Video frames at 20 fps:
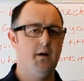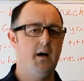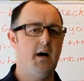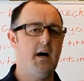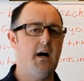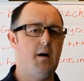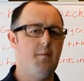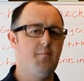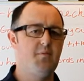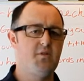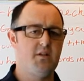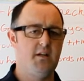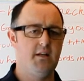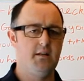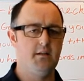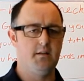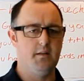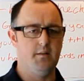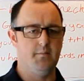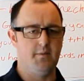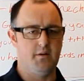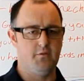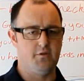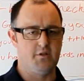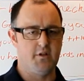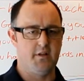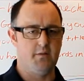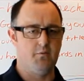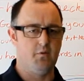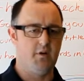apps into the
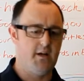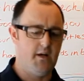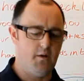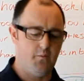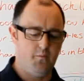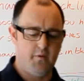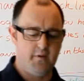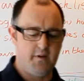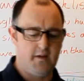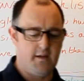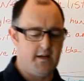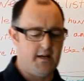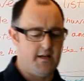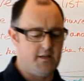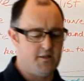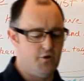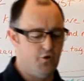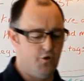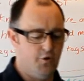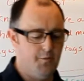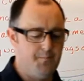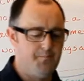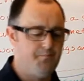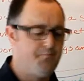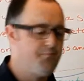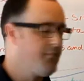browser that will help with your SEO.